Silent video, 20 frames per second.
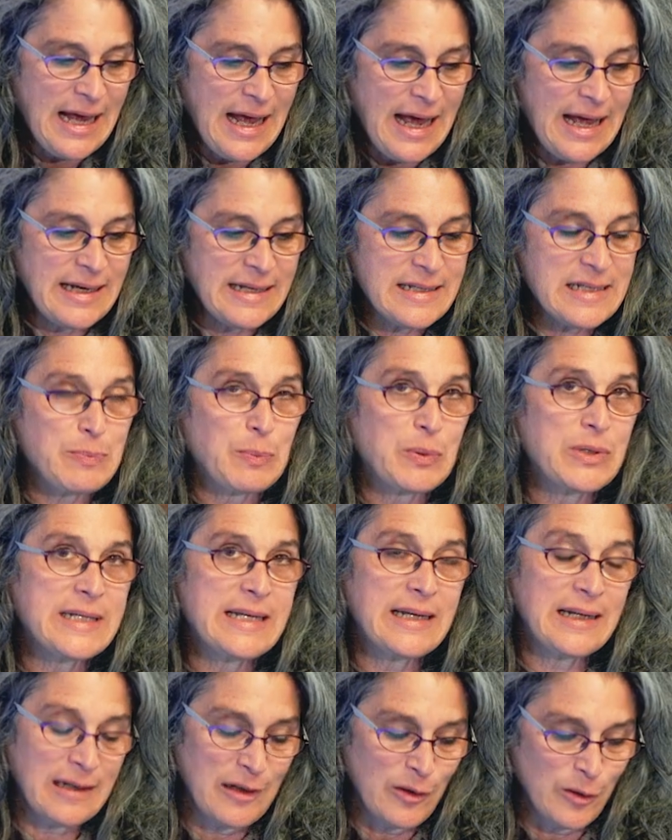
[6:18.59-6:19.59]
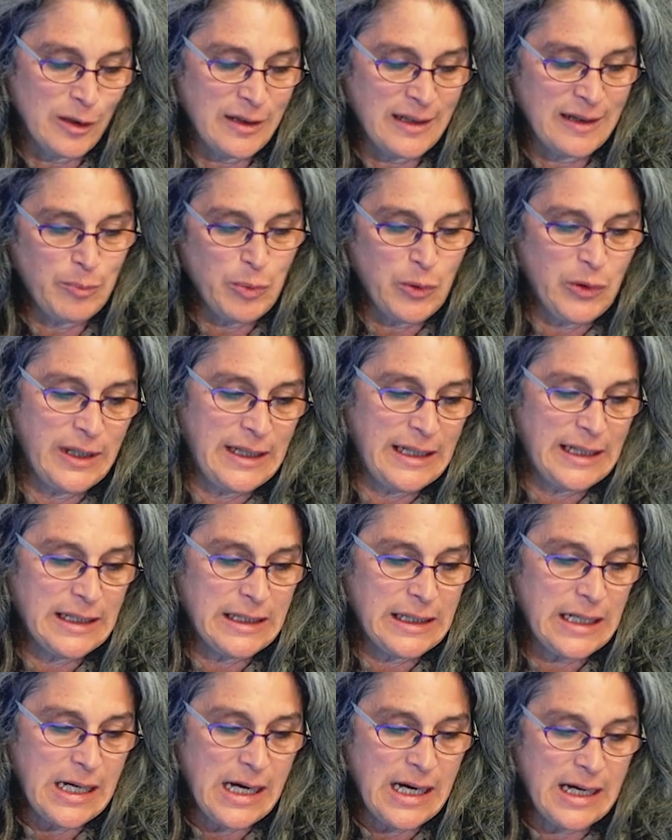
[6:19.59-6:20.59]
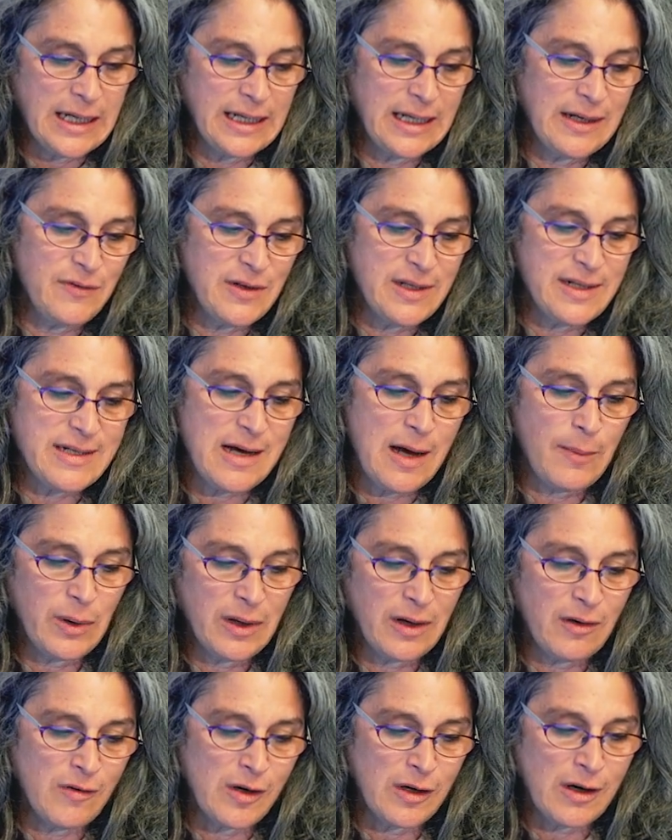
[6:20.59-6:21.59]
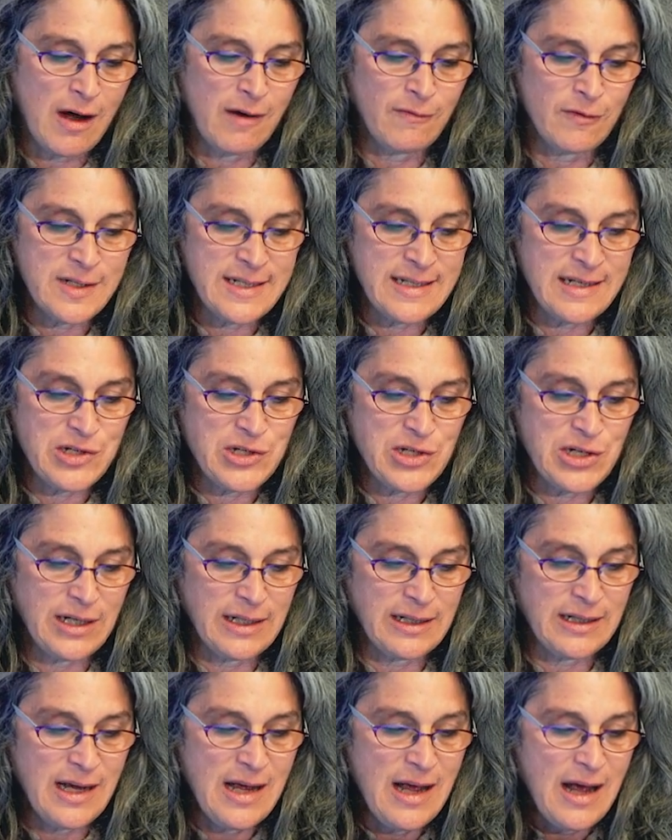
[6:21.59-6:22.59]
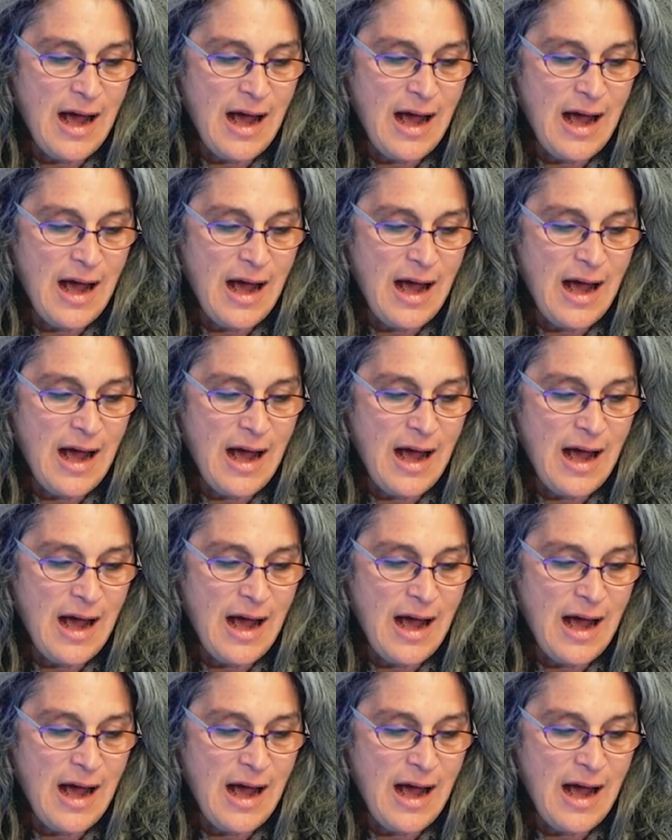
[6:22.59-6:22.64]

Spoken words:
and it's particularly poignant given the topic of our conversation.